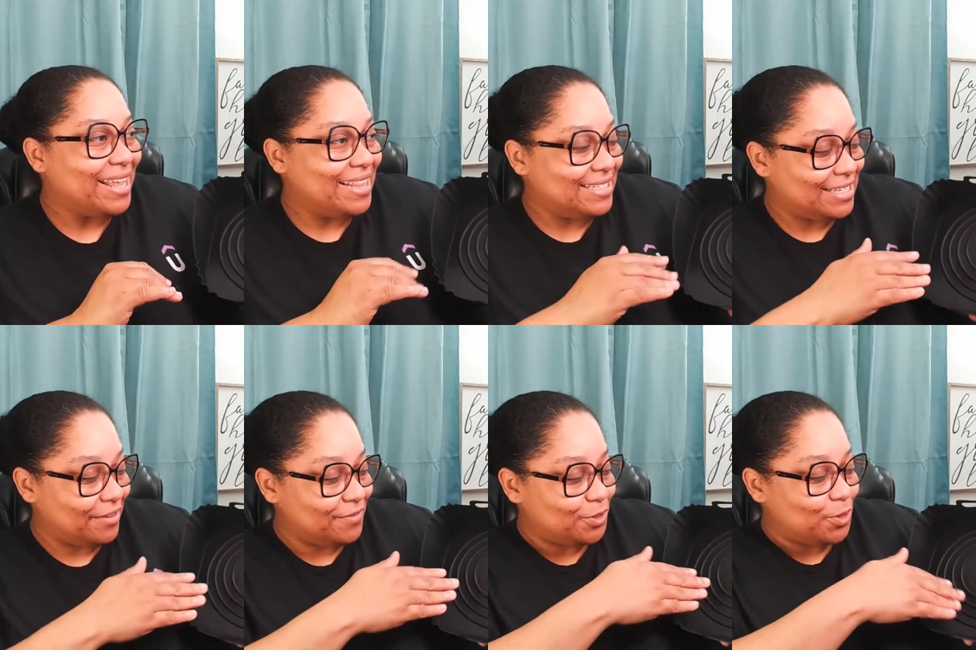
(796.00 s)
This
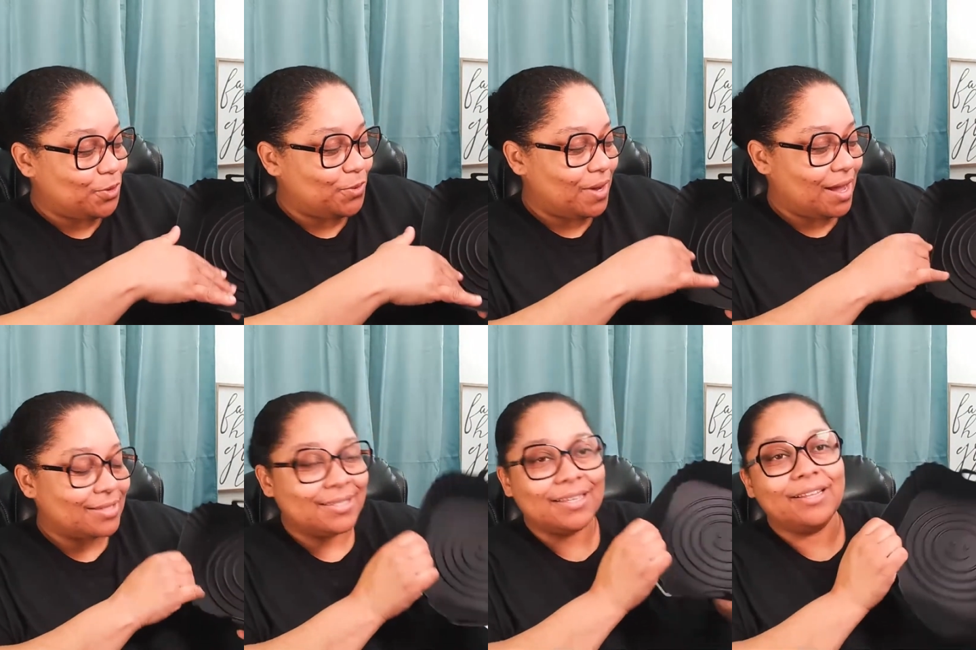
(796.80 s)
gives you a
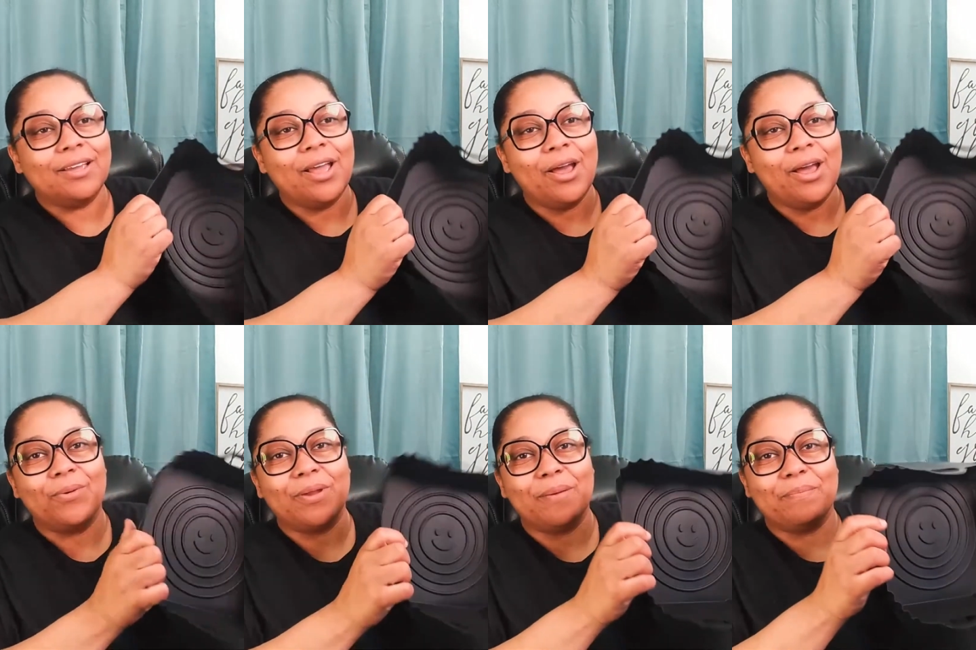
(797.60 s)

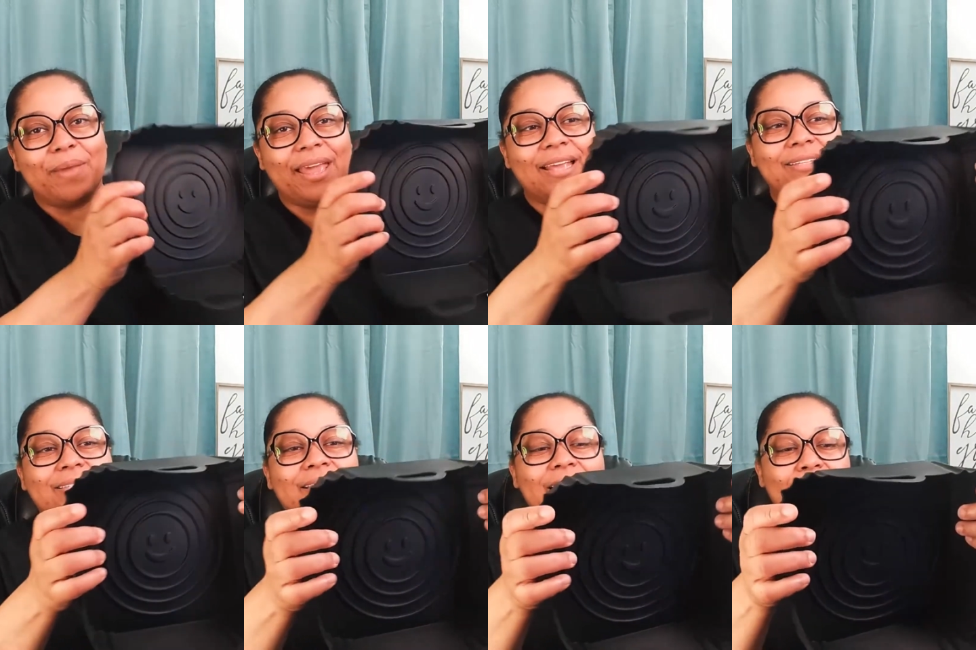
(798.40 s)
silicone
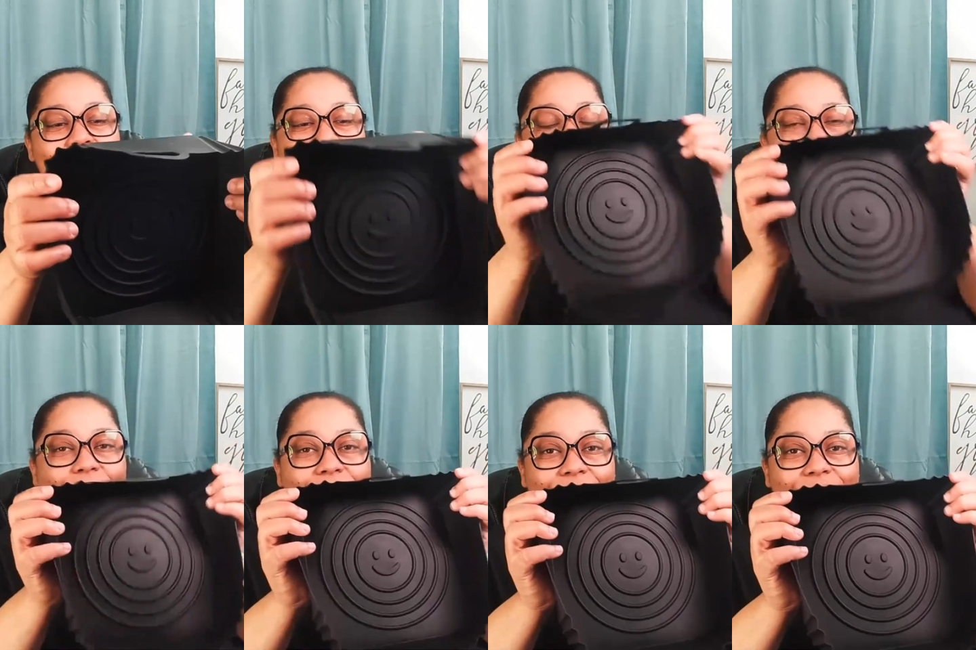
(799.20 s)
based
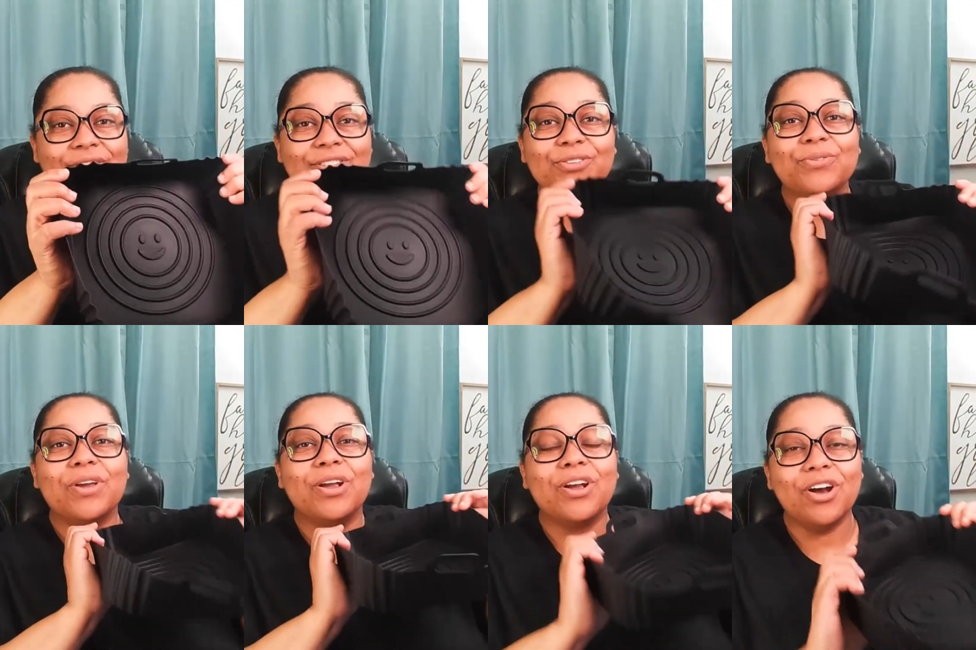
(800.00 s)
holder so you
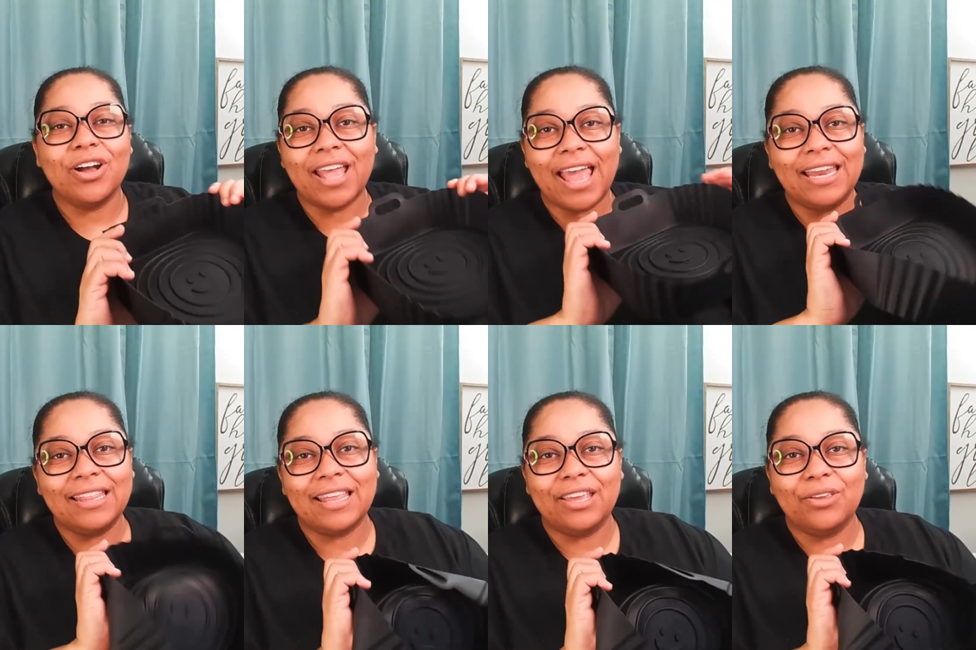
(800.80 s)
can cook
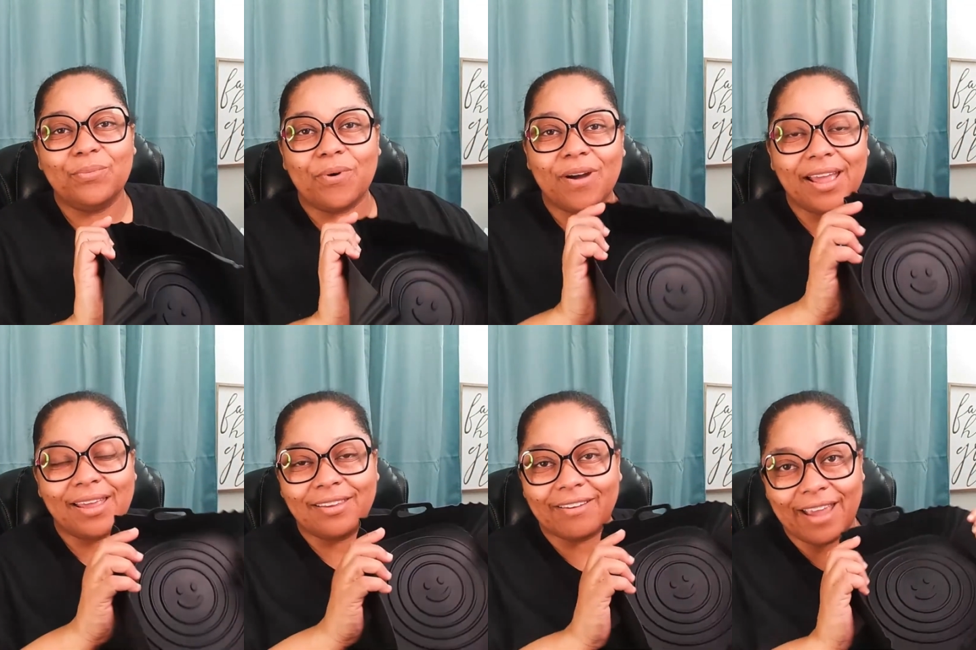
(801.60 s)
anything you want
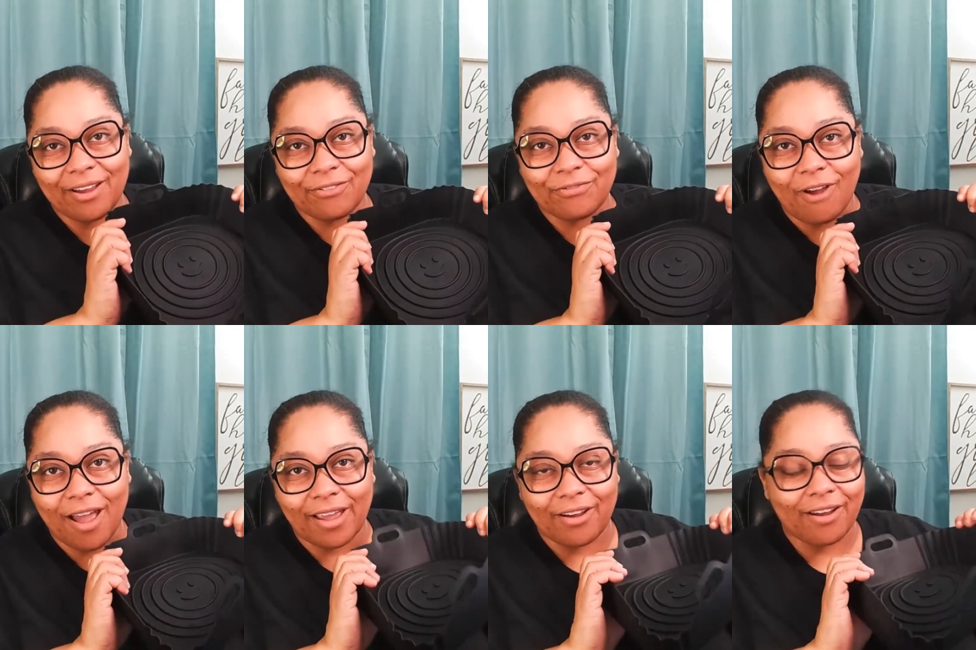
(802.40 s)
in your air
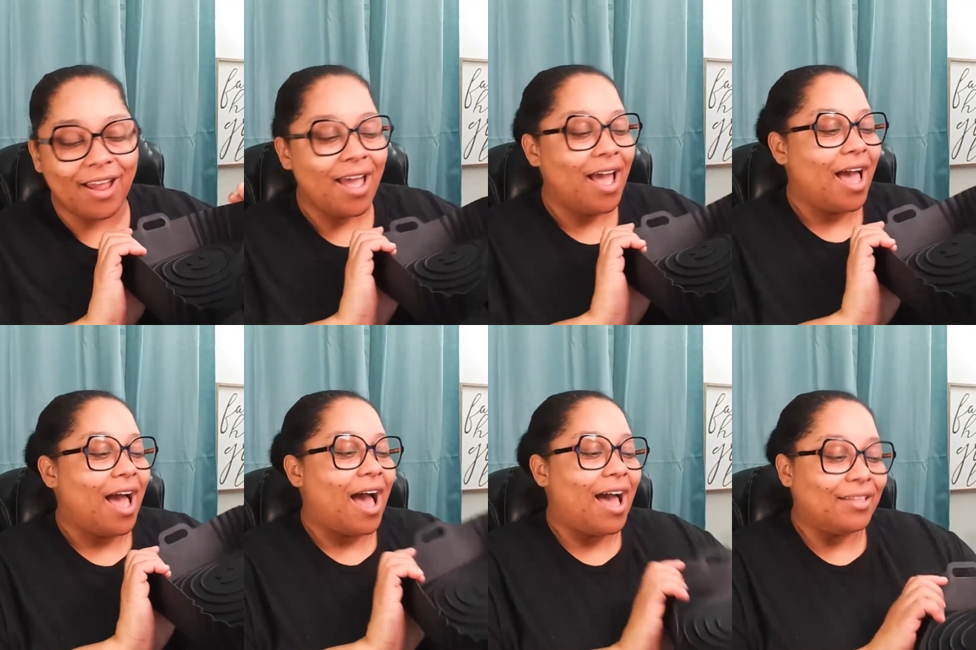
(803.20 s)
fryer.
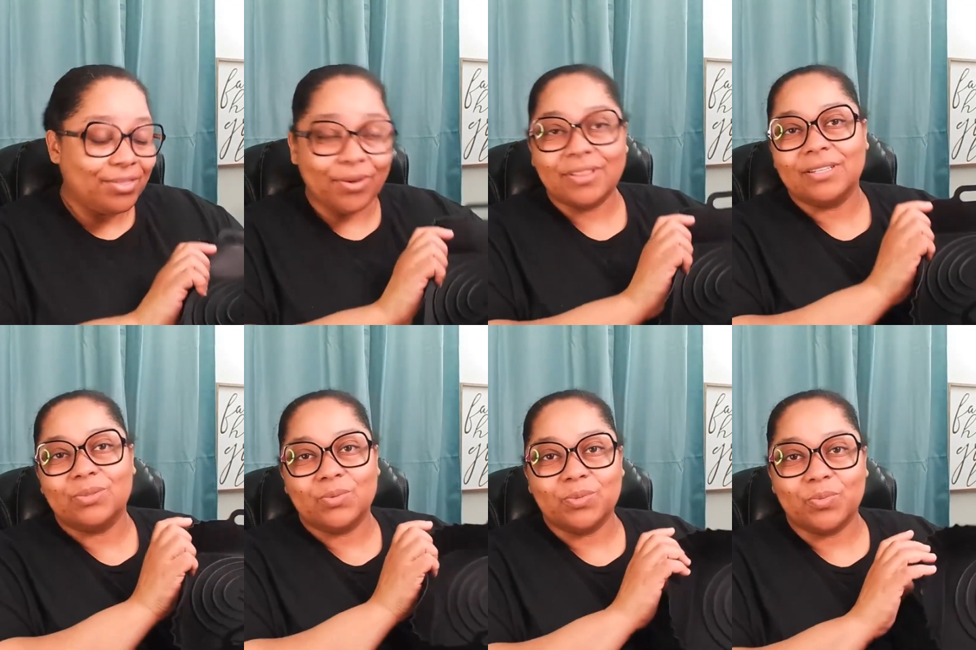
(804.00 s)
I thought
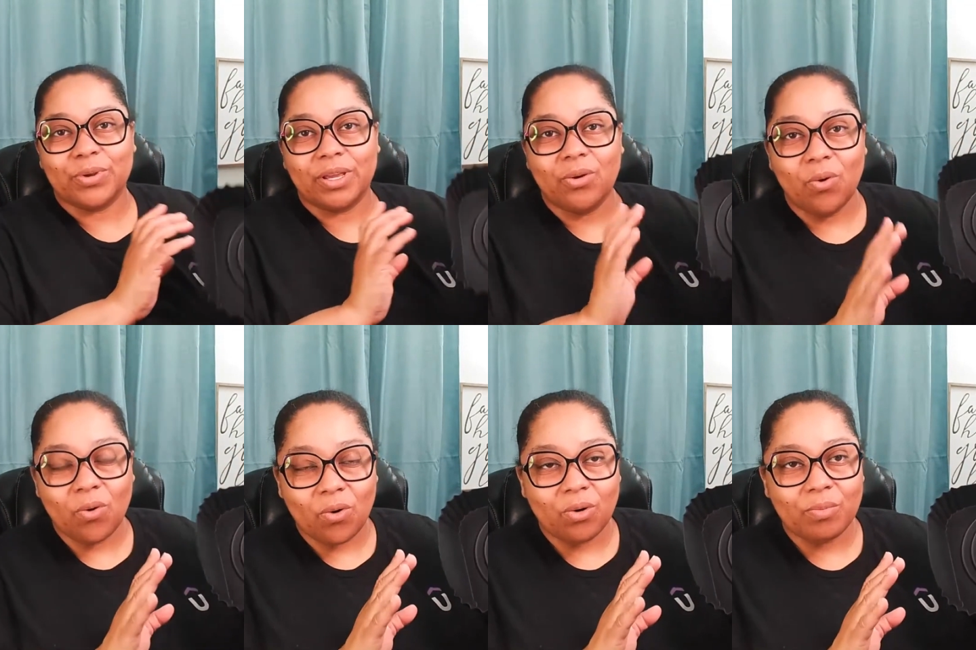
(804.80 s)
this was pretty
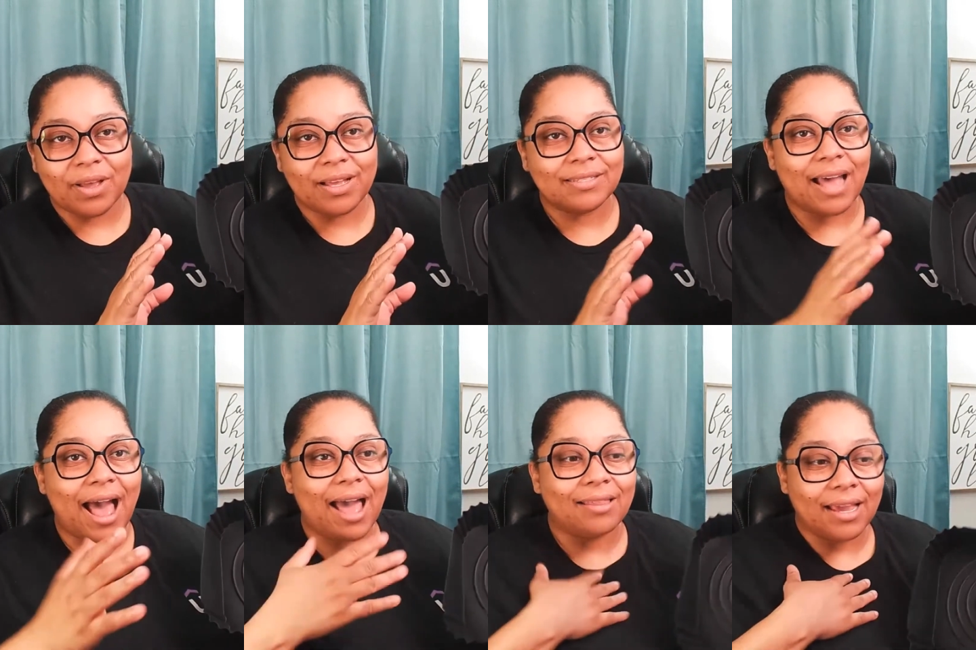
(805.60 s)
cool because
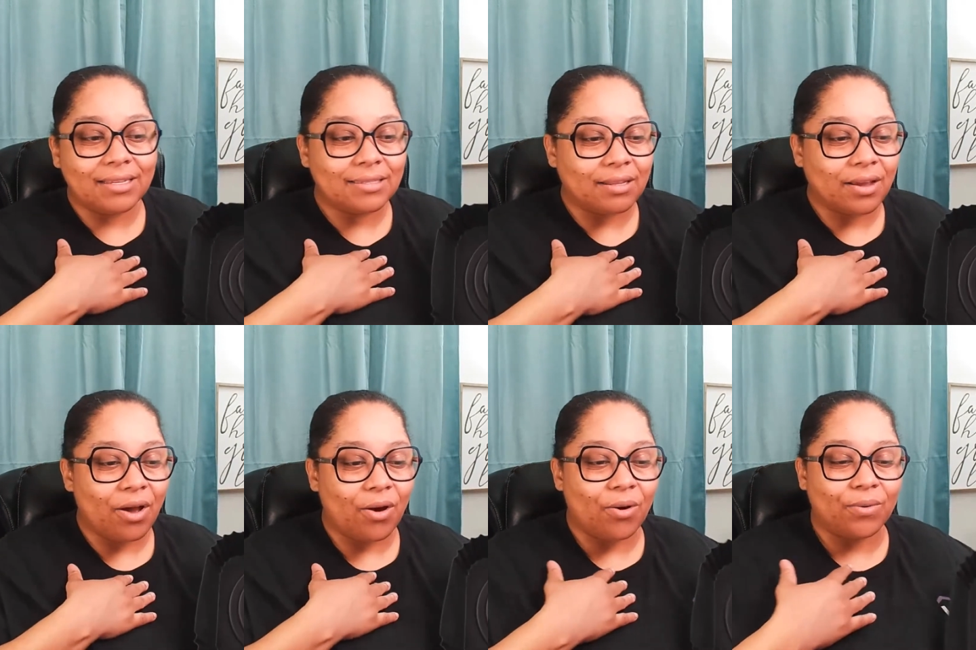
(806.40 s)
I like
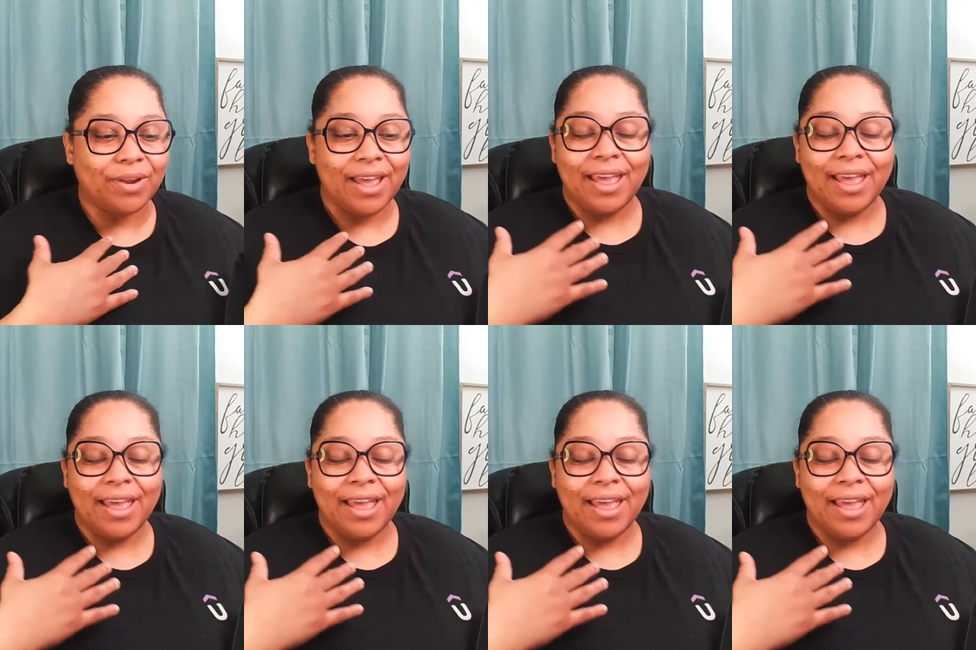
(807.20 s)
silicone.